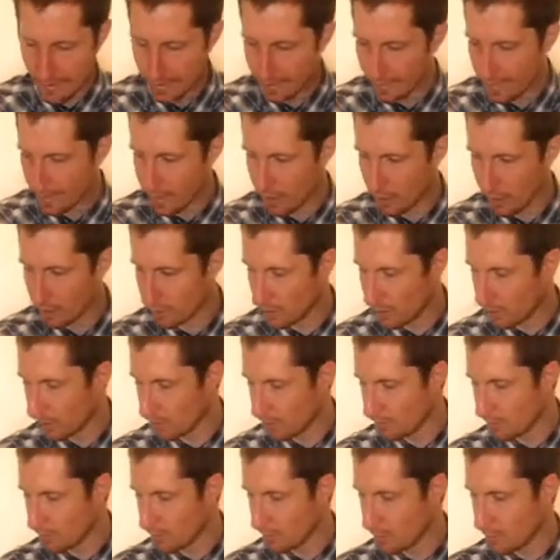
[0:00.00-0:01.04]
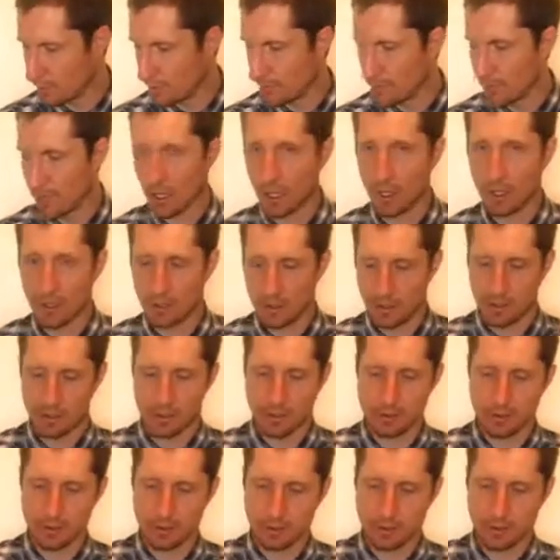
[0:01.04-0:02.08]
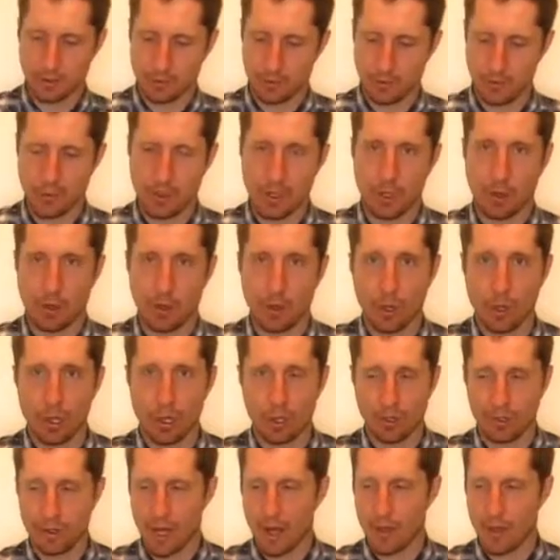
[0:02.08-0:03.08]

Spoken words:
and now we're going to move on to the oil.